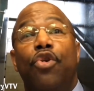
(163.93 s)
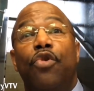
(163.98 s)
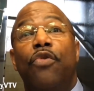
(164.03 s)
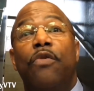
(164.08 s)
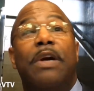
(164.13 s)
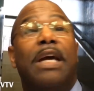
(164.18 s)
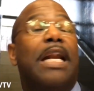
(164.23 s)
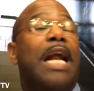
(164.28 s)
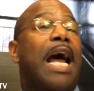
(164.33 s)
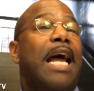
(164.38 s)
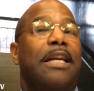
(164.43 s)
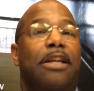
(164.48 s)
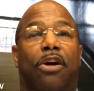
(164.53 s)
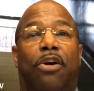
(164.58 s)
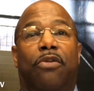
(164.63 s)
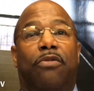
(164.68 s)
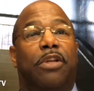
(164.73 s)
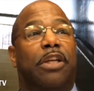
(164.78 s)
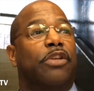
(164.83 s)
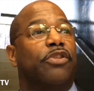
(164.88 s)
You and I
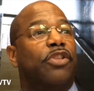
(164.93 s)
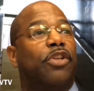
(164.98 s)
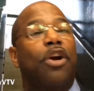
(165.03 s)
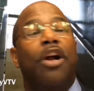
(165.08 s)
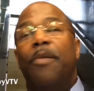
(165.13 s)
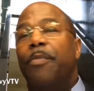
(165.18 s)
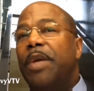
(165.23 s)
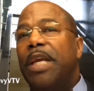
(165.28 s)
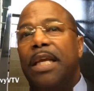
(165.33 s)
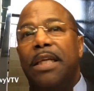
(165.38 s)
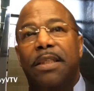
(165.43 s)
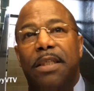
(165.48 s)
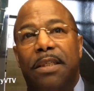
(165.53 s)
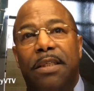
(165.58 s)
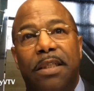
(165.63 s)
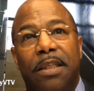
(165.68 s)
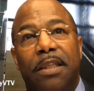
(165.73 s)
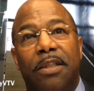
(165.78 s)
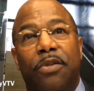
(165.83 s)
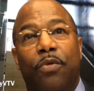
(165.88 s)
know there's going to be
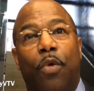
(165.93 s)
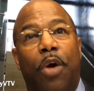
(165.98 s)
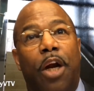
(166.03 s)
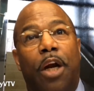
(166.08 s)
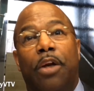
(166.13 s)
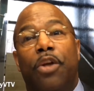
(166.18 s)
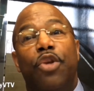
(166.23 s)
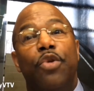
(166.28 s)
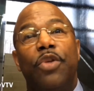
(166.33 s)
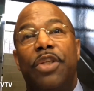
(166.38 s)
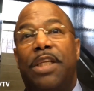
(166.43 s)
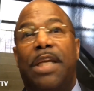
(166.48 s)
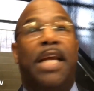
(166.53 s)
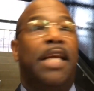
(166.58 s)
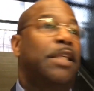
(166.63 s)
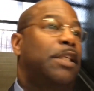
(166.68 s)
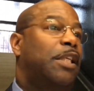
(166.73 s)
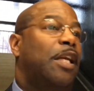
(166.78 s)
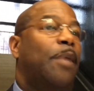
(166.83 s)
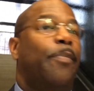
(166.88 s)
instances where you
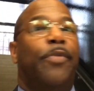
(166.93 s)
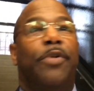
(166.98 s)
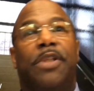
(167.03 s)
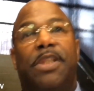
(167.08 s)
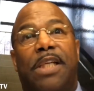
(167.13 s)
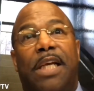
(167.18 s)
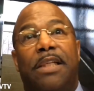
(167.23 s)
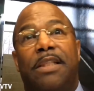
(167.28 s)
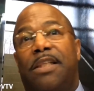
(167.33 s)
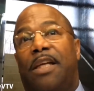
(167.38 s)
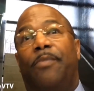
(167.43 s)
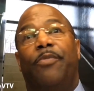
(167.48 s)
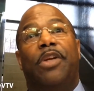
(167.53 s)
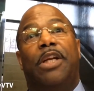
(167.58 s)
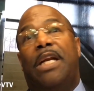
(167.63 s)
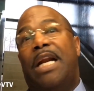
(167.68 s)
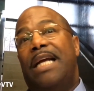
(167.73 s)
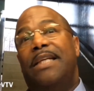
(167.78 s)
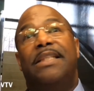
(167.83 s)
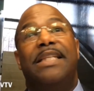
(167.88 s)
say Sheppard said
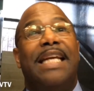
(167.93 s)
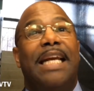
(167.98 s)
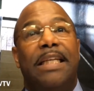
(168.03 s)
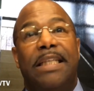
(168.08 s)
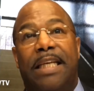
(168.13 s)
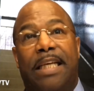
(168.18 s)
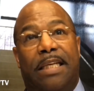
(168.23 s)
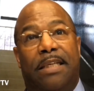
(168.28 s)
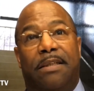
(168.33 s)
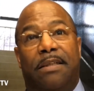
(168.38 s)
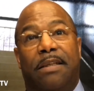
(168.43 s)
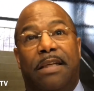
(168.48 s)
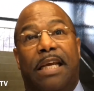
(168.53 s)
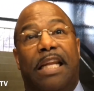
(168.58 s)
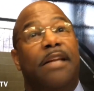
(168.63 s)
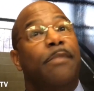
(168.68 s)
something and I say I didn't.